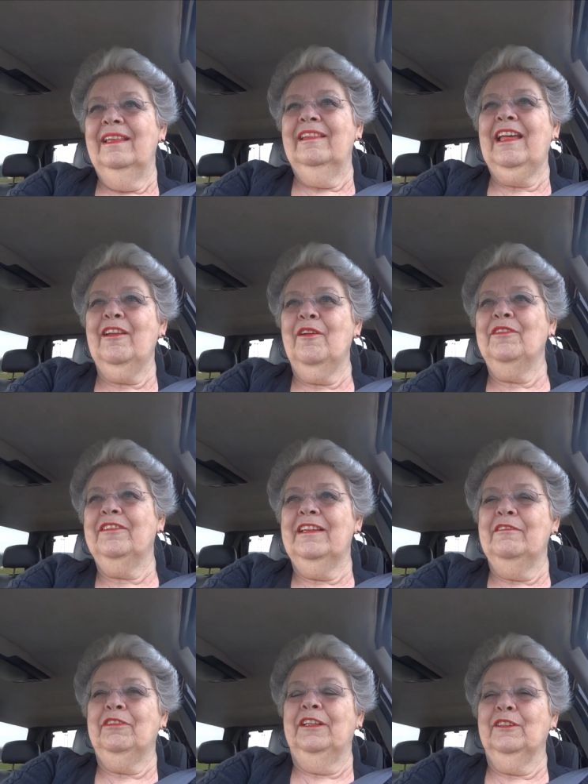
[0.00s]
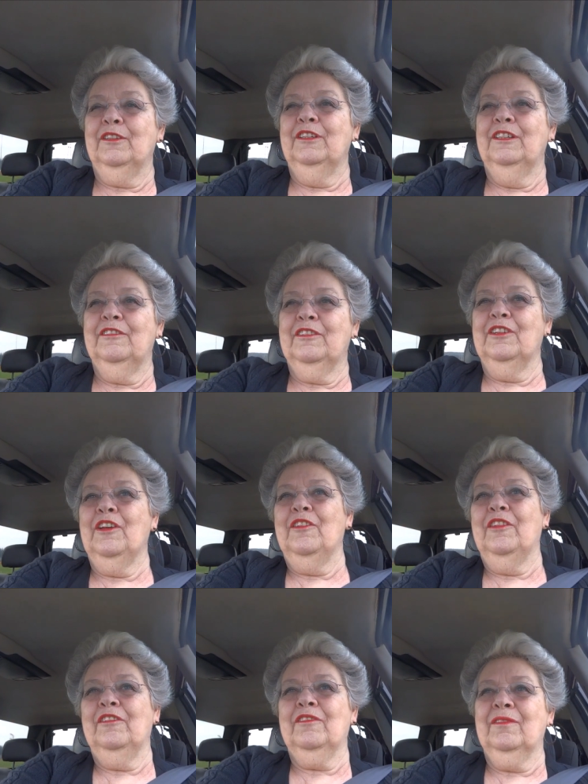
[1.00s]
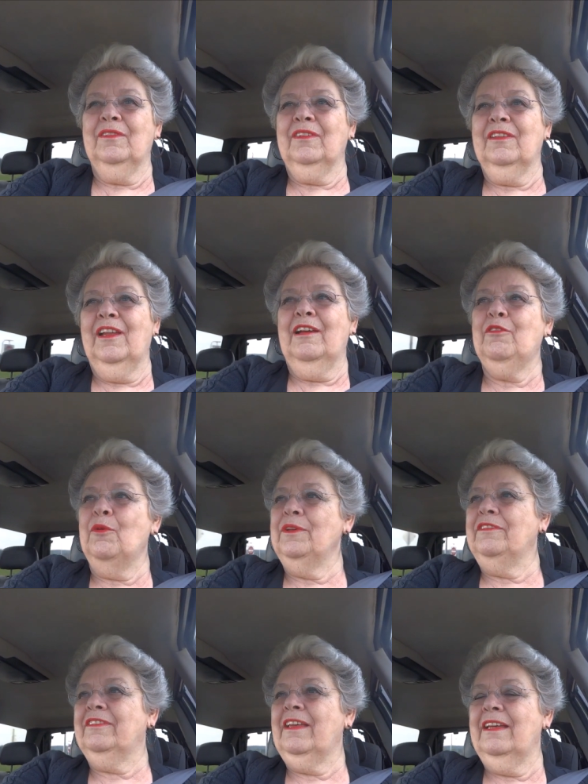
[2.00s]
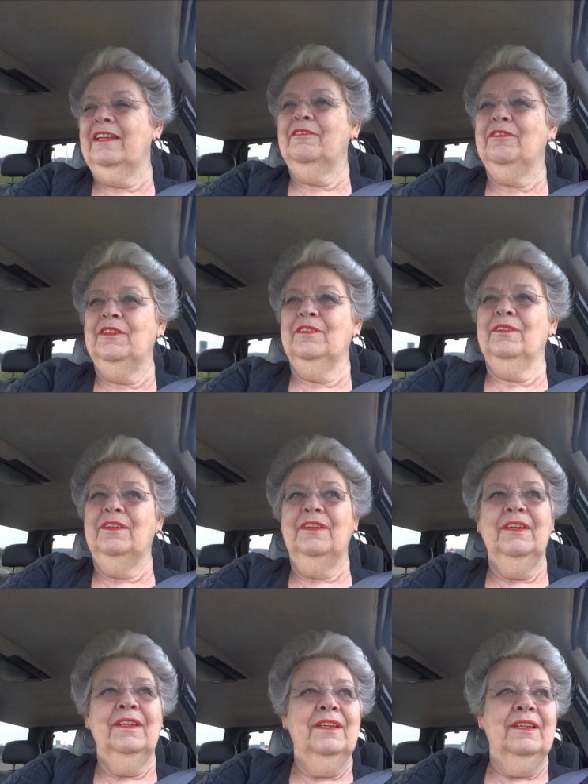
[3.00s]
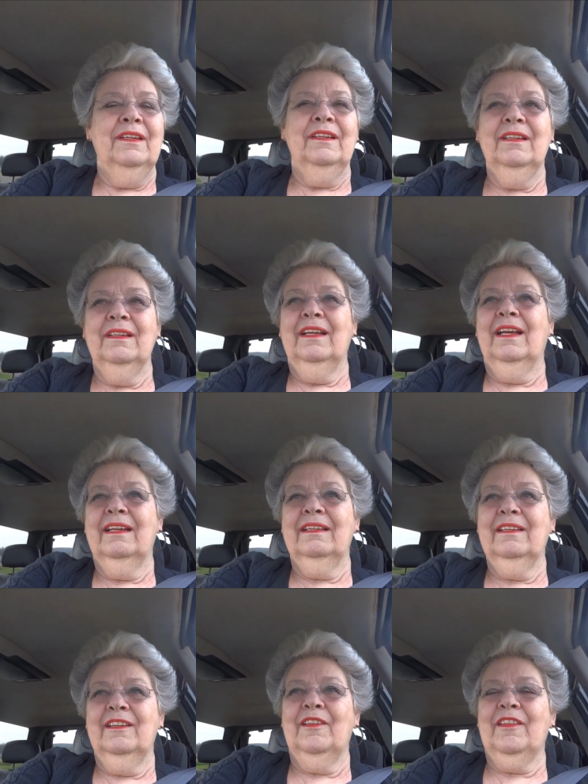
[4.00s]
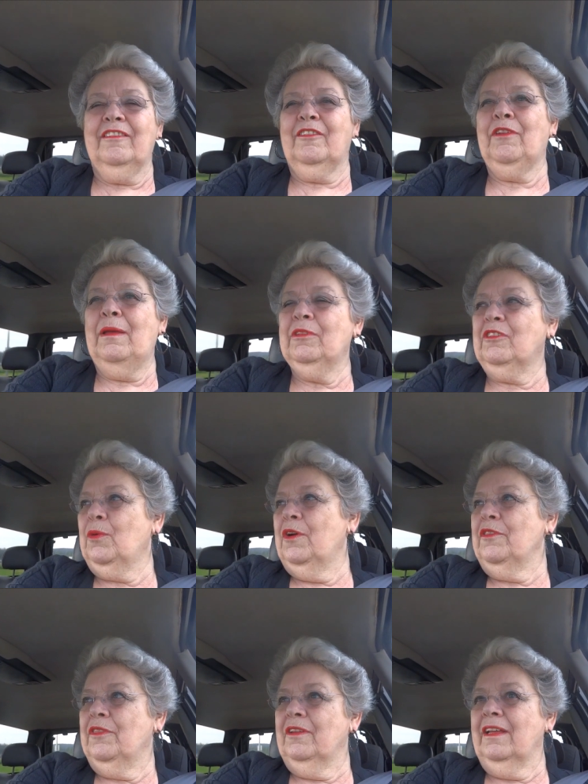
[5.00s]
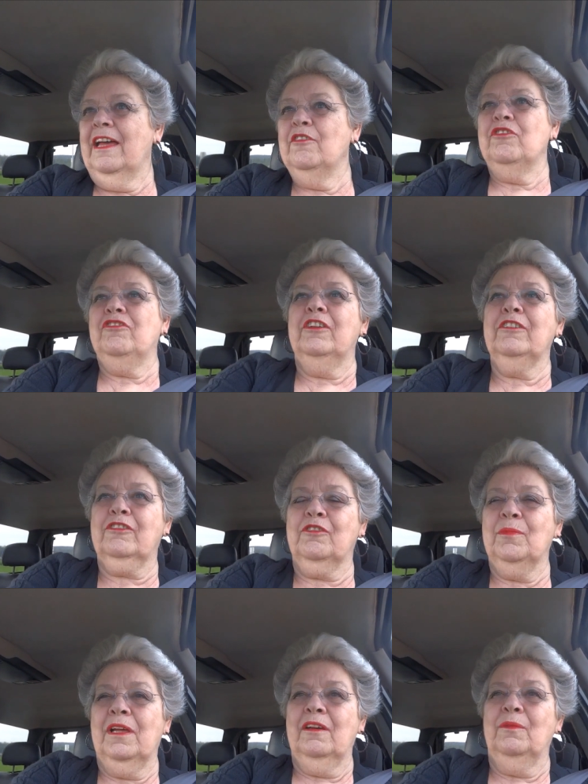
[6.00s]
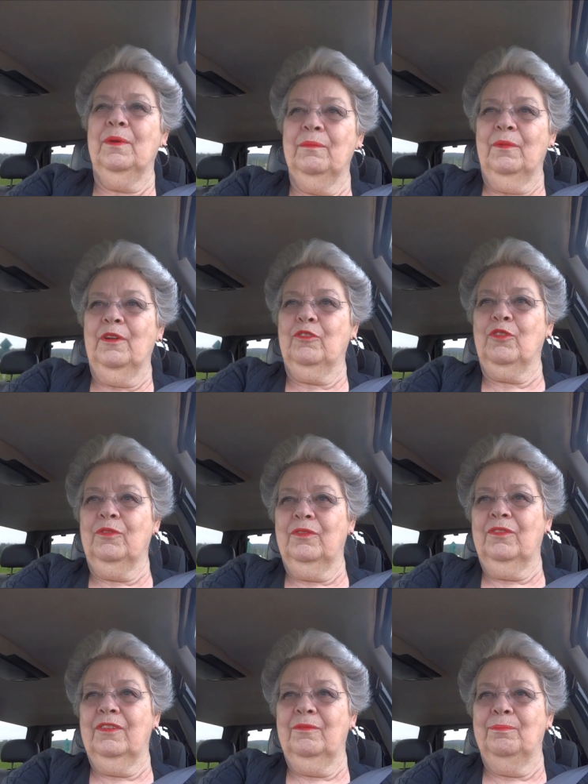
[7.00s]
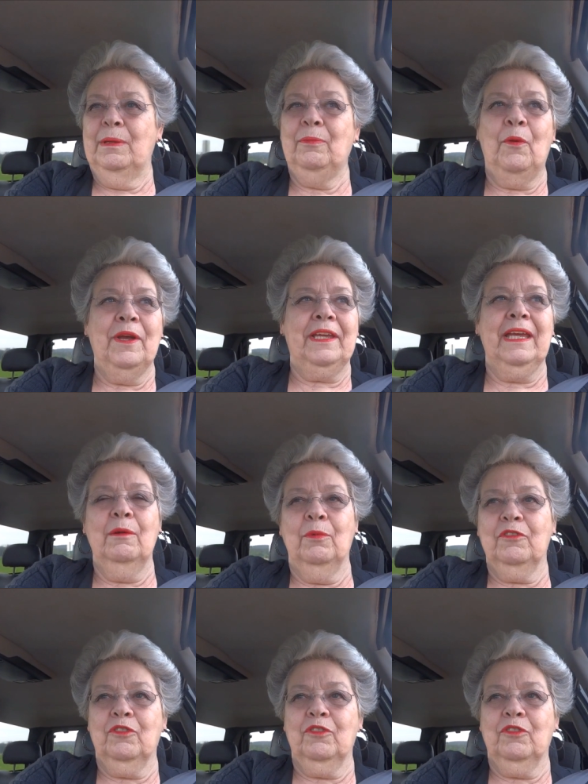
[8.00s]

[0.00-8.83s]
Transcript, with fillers: that obviously felt good to know that, you know, I've always said if you, uh, you know, there's a famous quote that 100 years from now, what, sort of, people won't care what